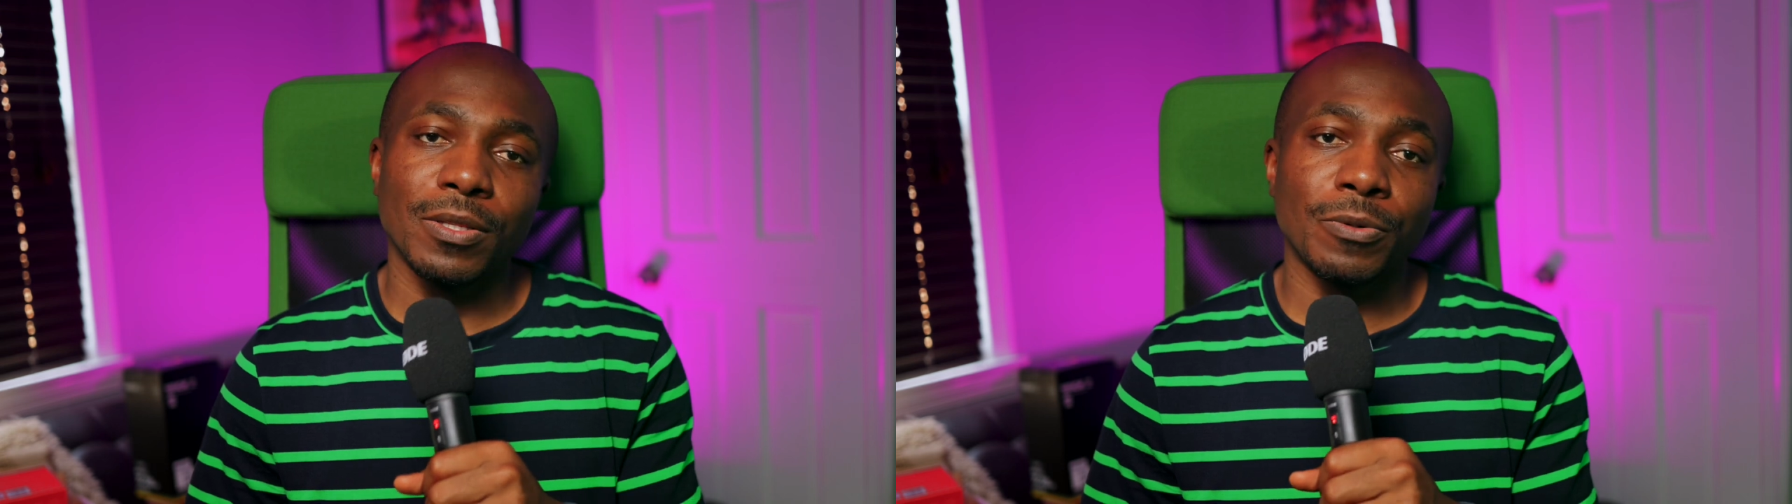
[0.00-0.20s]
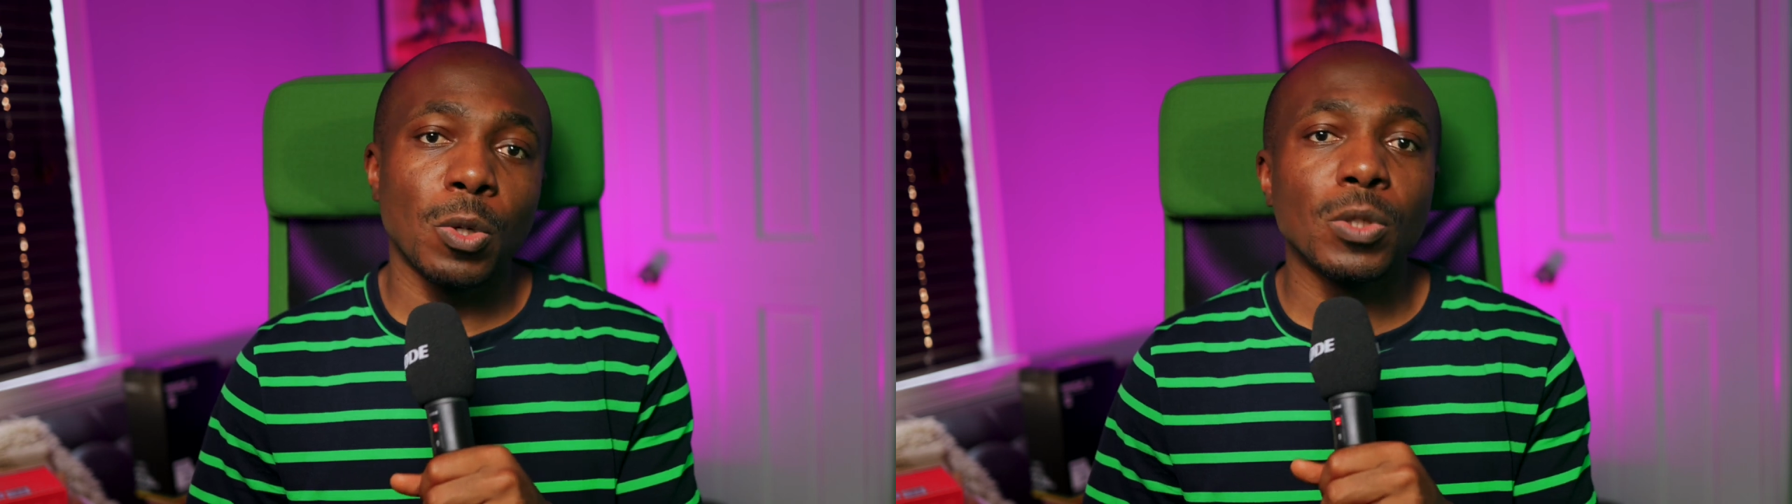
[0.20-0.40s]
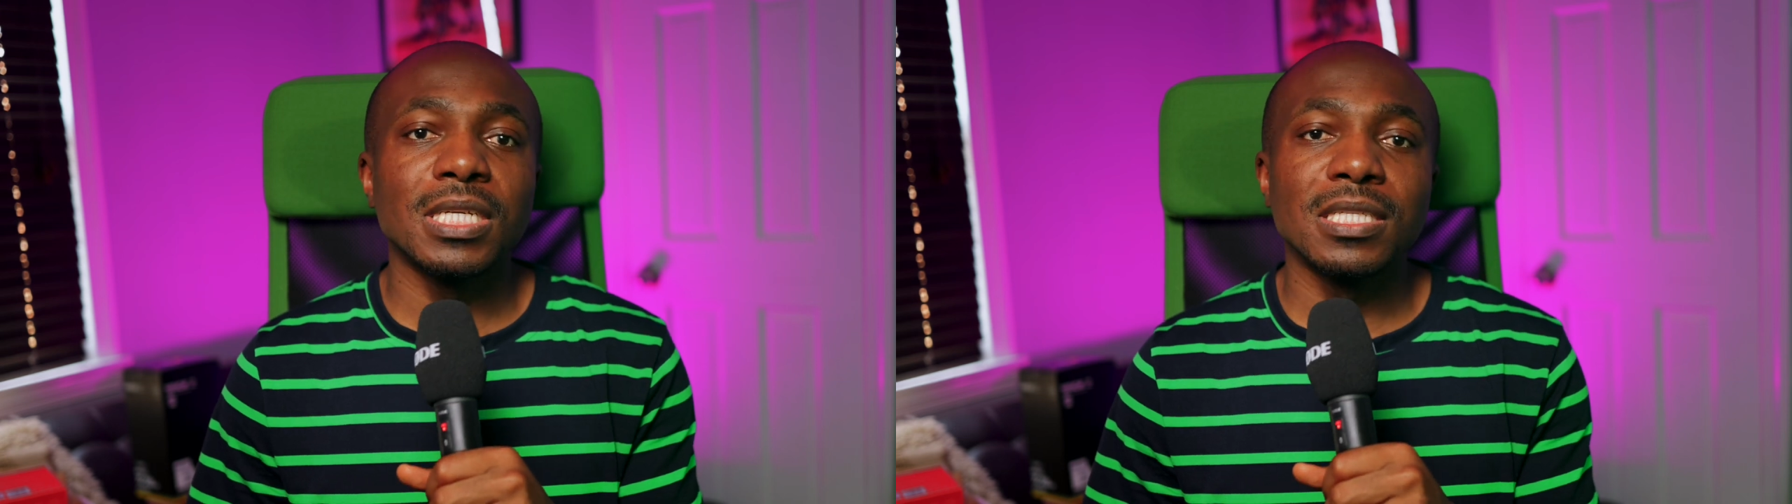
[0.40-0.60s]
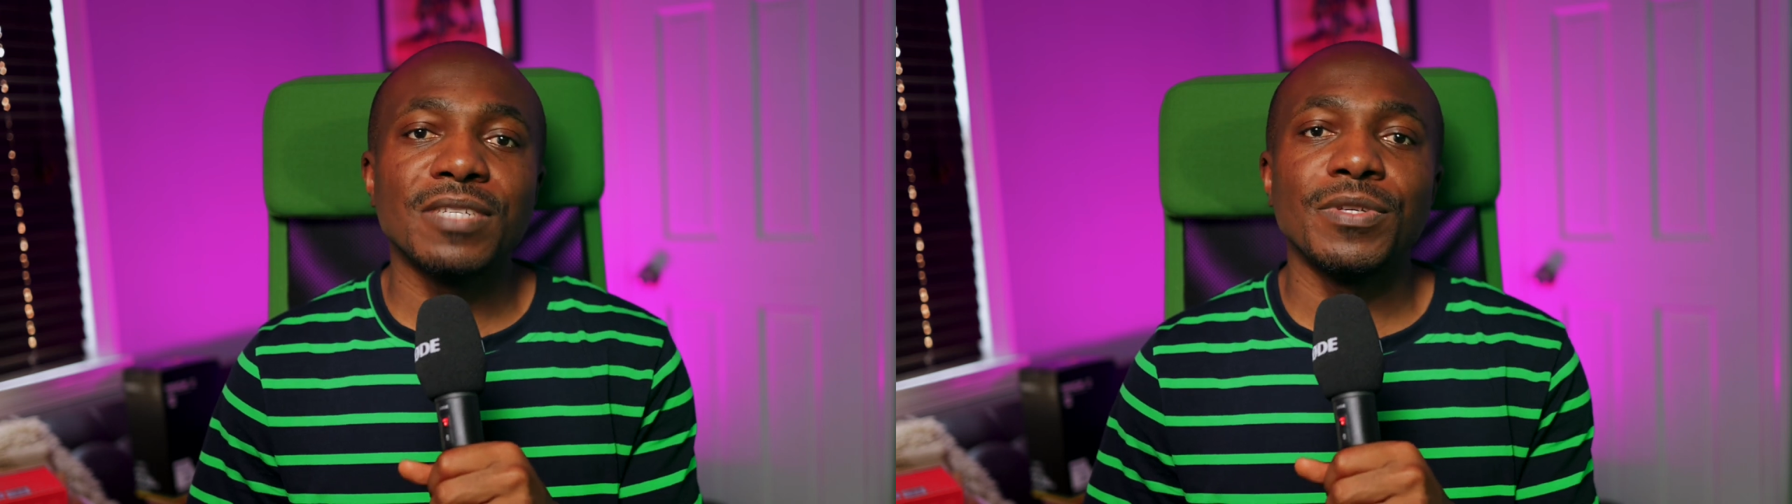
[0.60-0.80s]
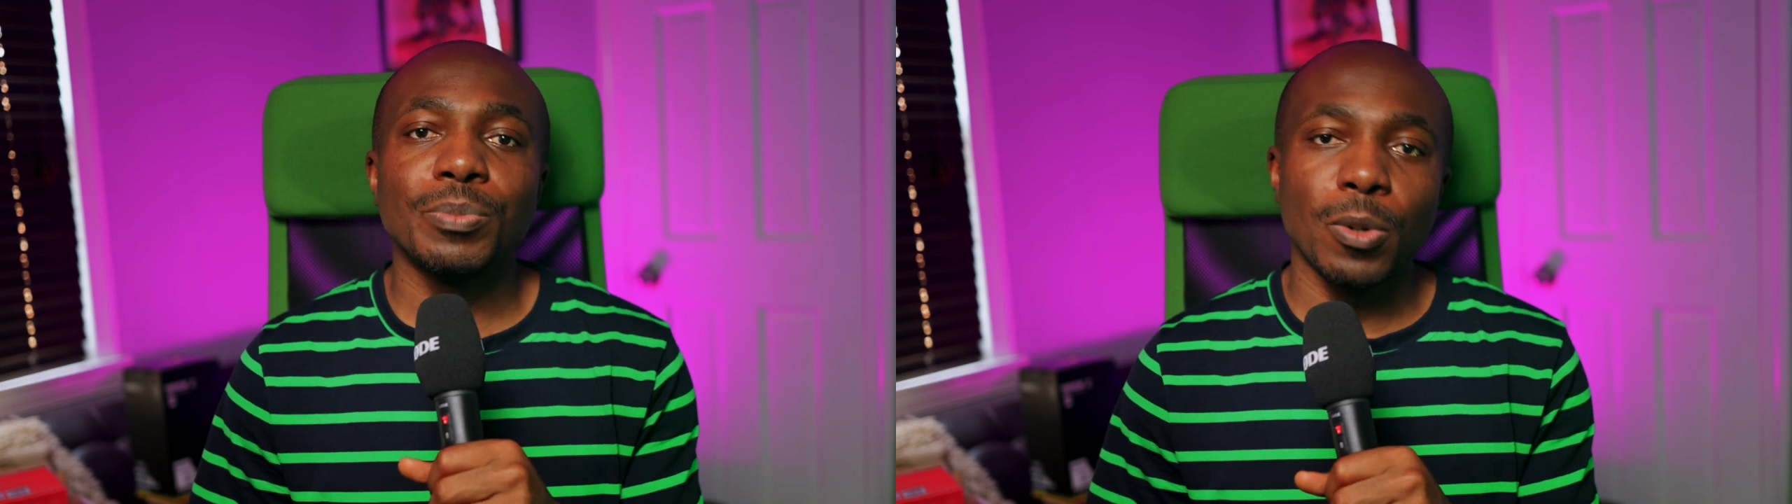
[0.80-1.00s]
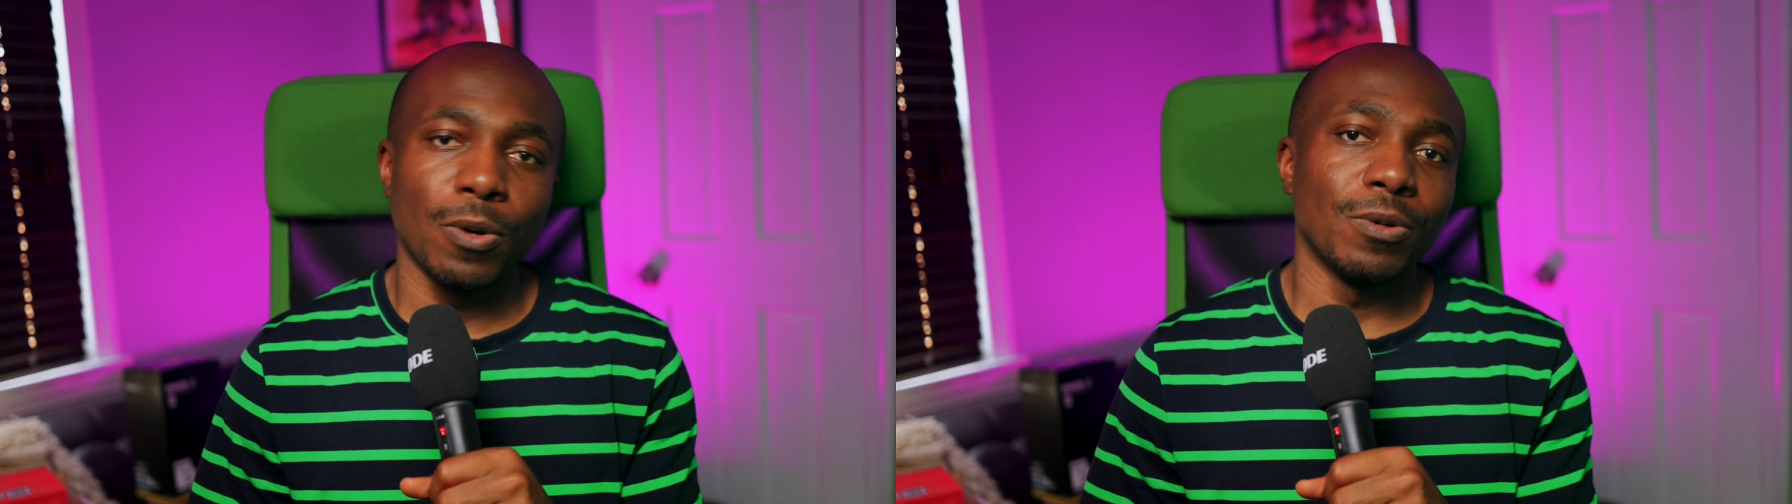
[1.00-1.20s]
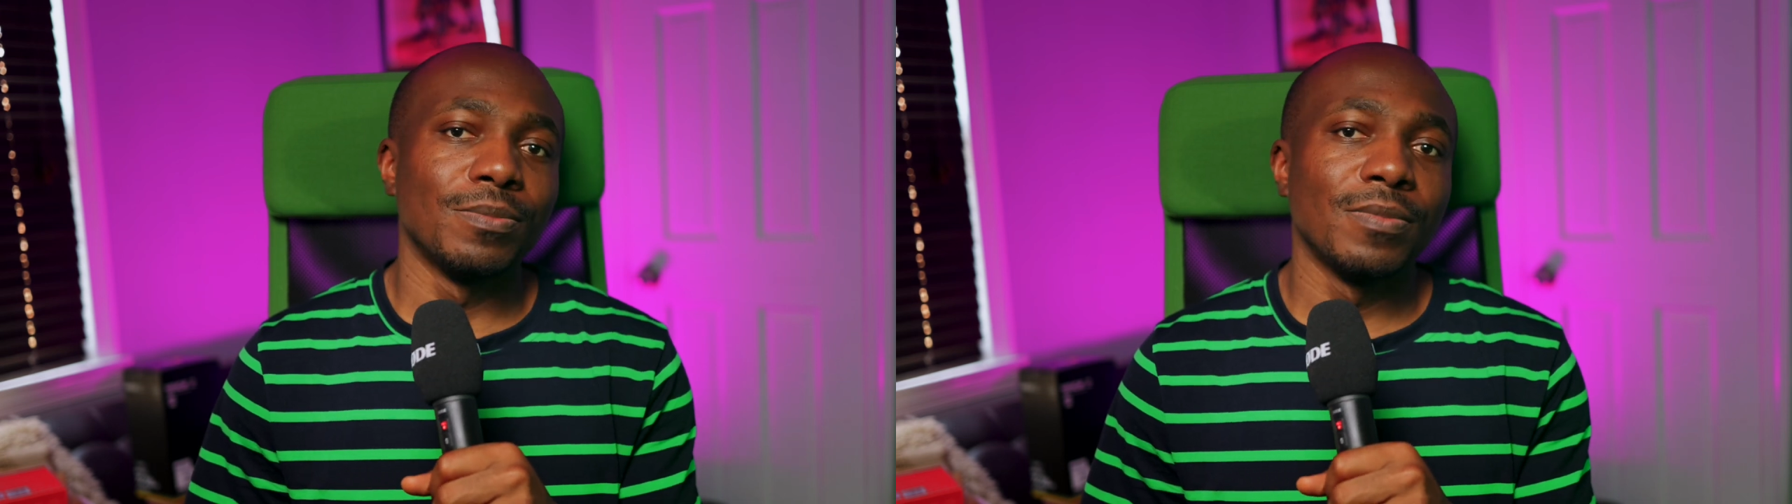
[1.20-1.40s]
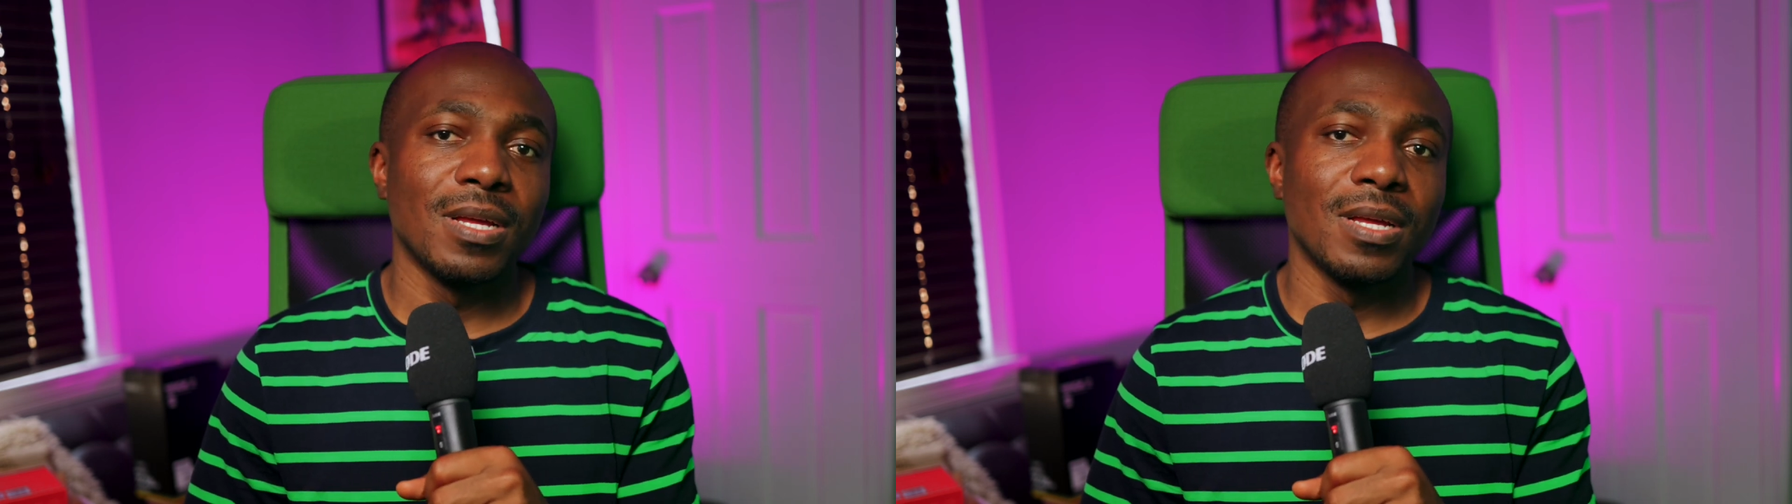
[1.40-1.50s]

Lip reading: the Rode Interview Pro